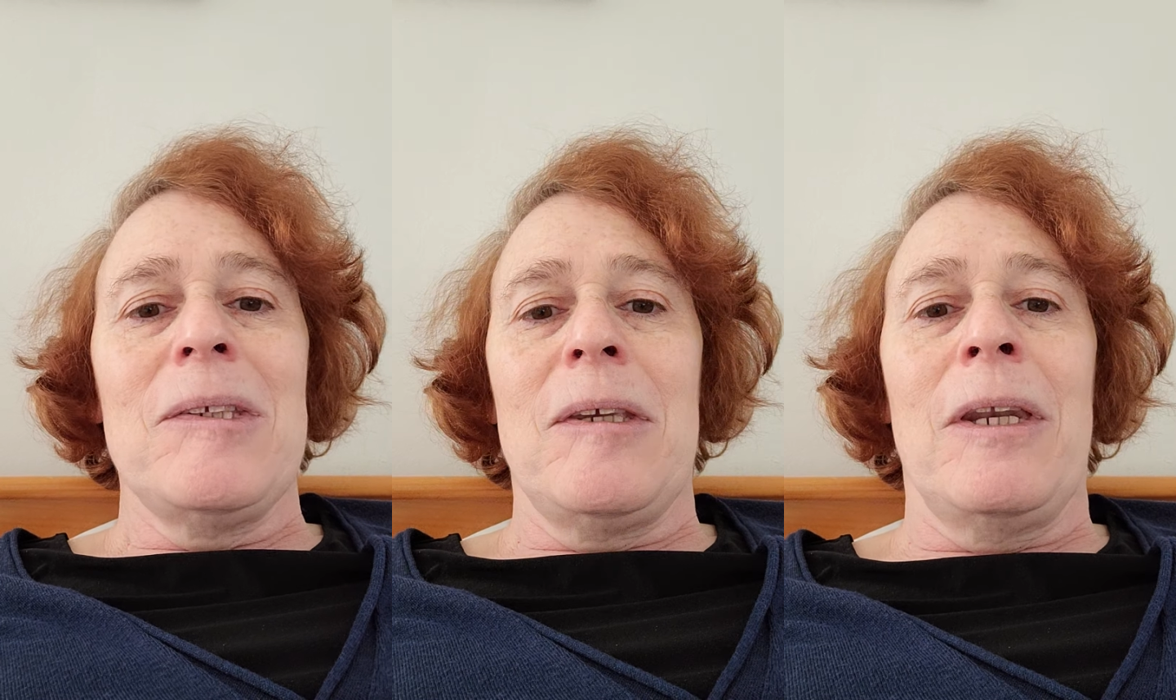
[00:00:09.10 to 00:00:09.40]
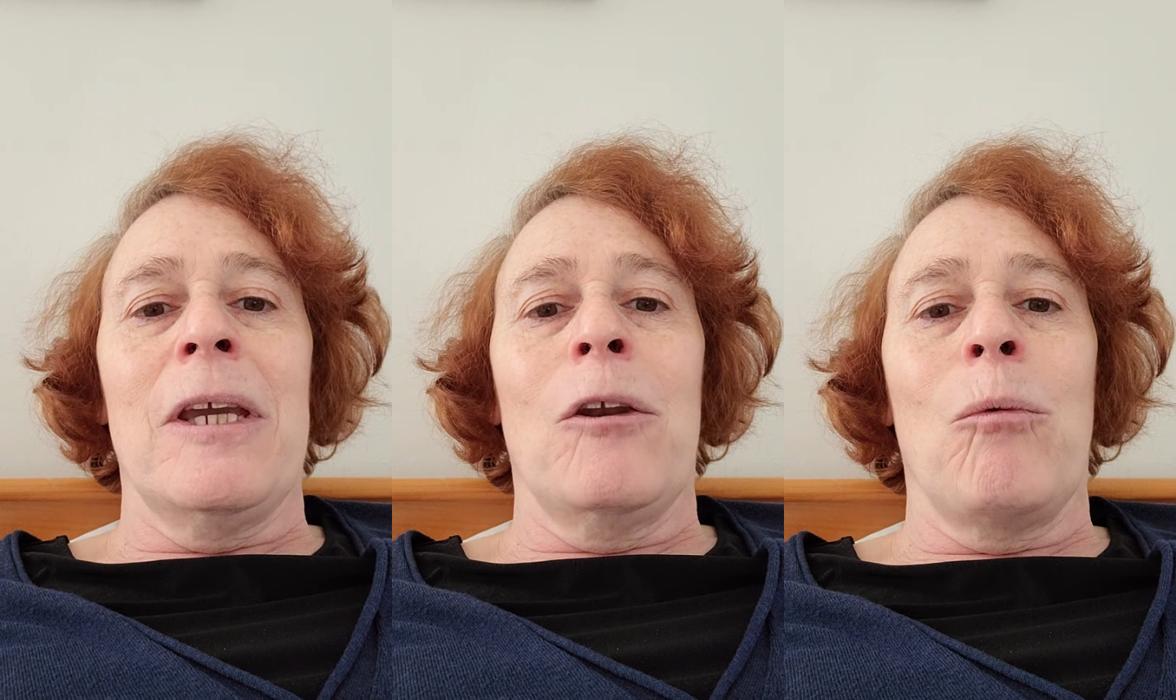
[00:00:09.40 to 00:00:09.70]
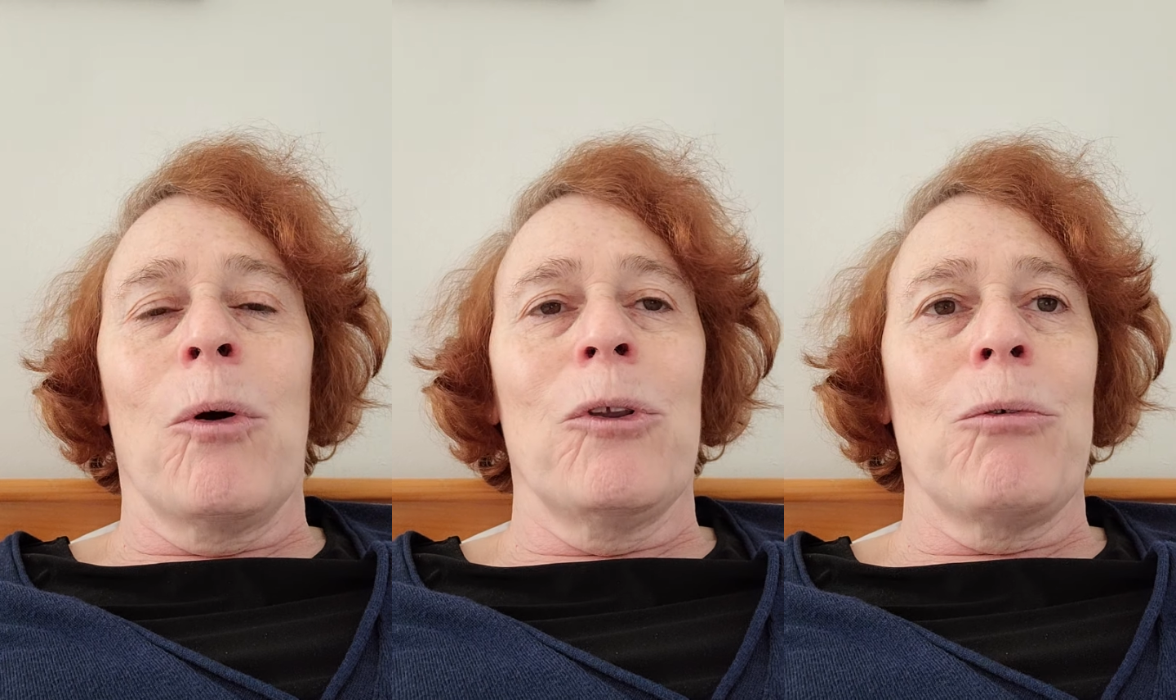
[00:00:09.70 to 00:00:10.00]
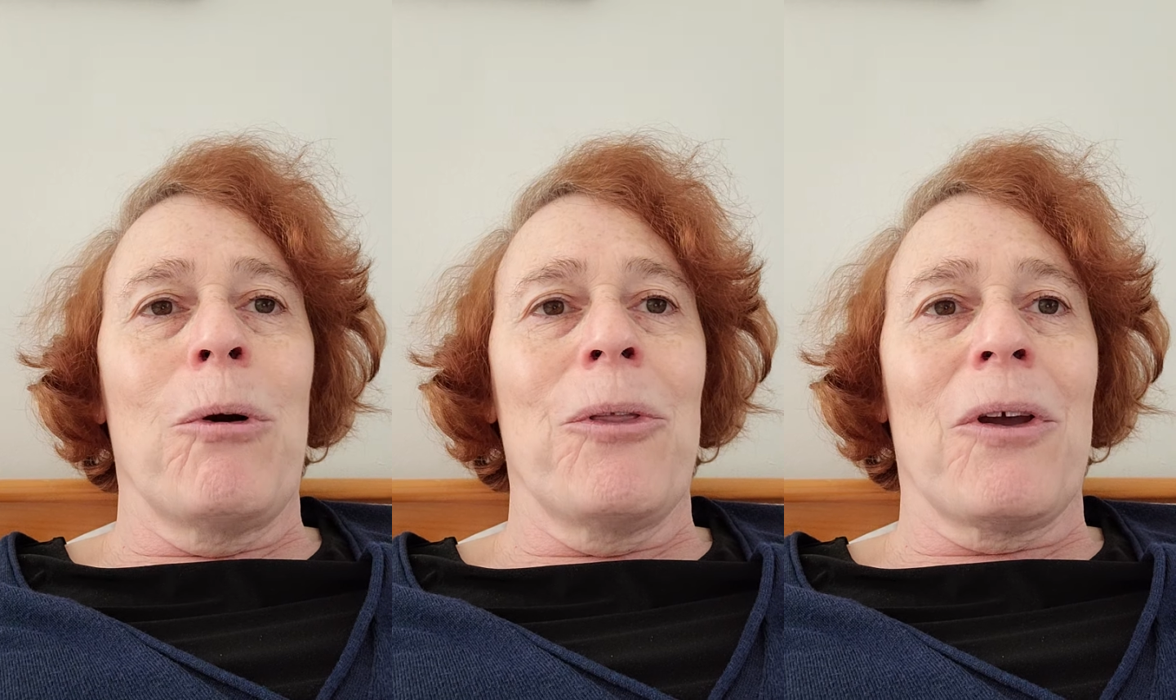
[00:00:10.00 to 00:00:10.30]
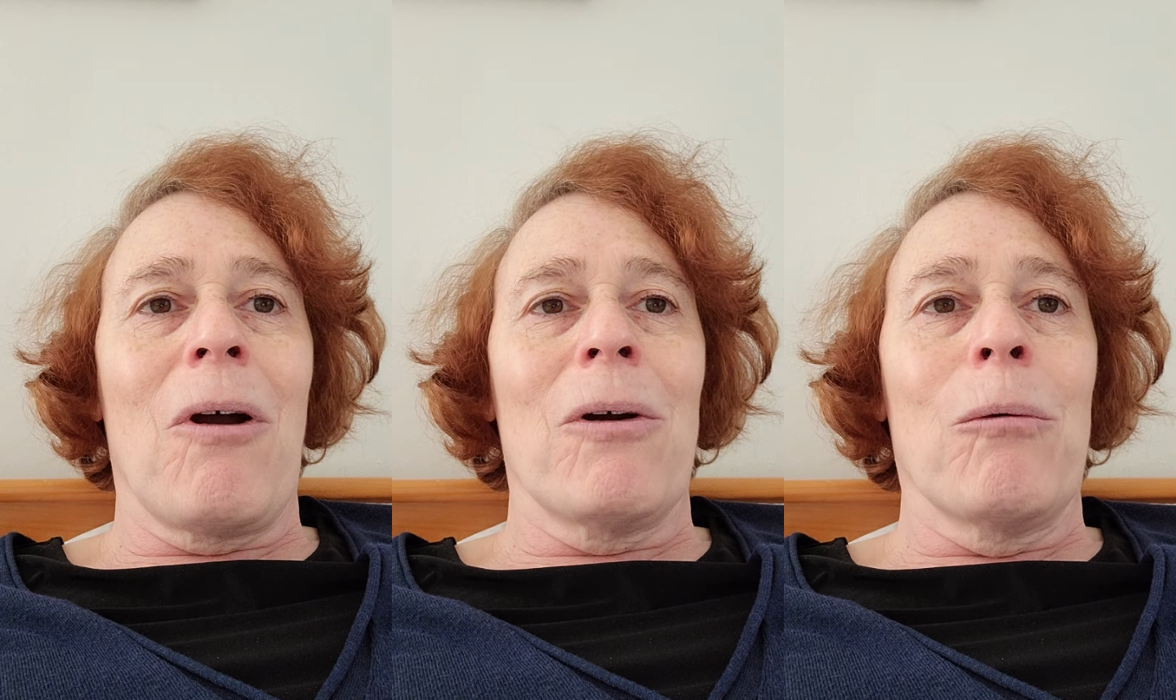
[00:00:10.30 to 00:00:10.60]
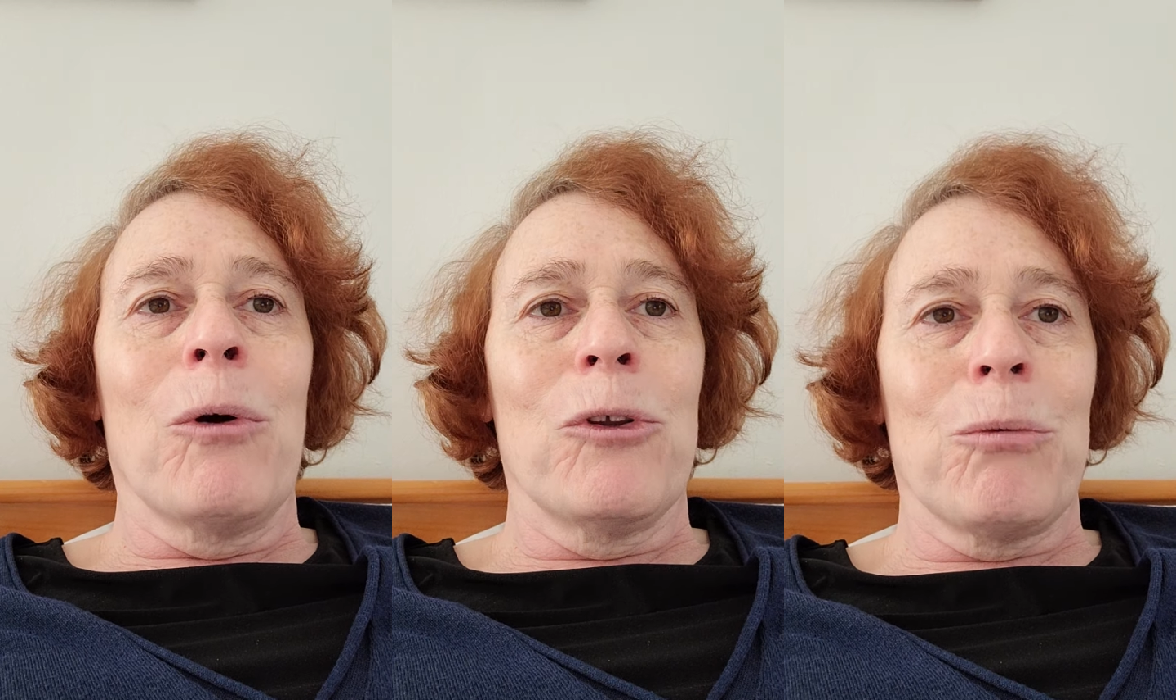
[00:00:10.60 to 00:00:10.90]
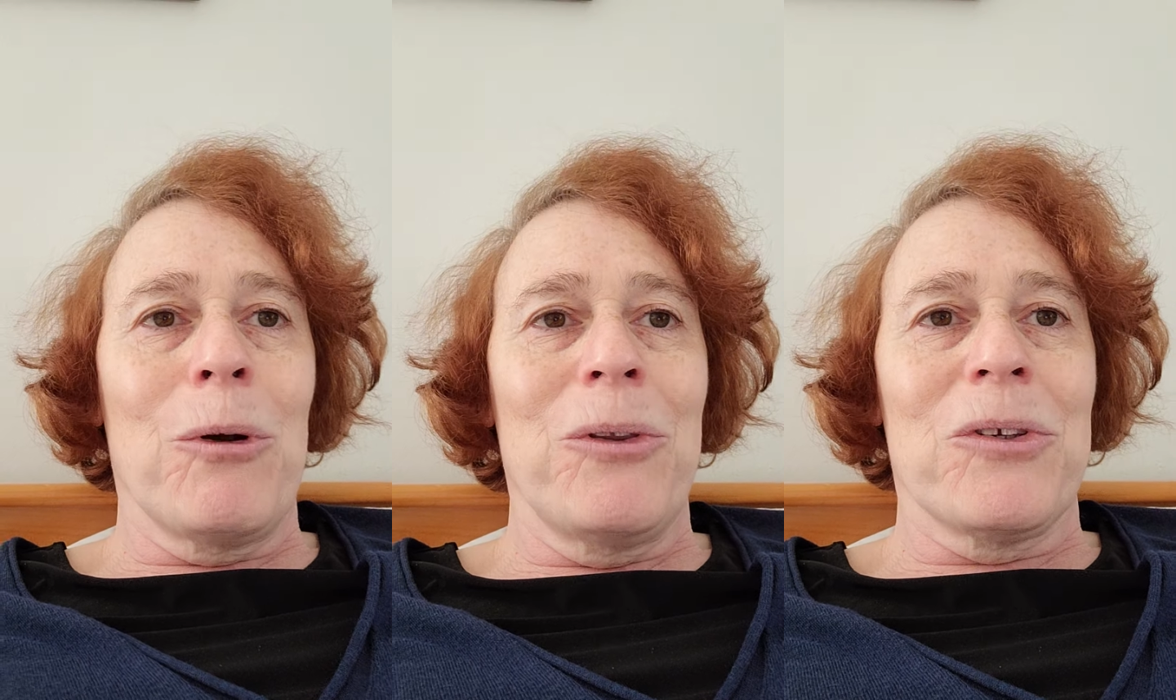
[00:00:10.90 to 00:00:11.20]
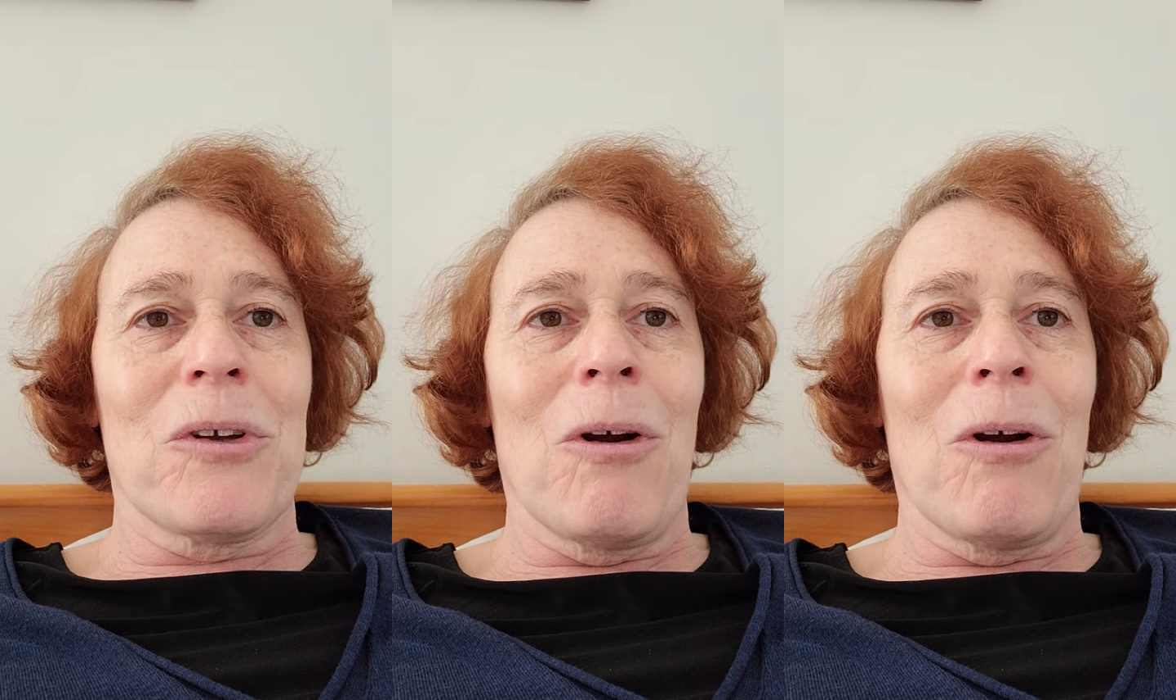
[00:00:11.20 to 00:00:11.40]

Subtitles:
Sitting in Wordsworth's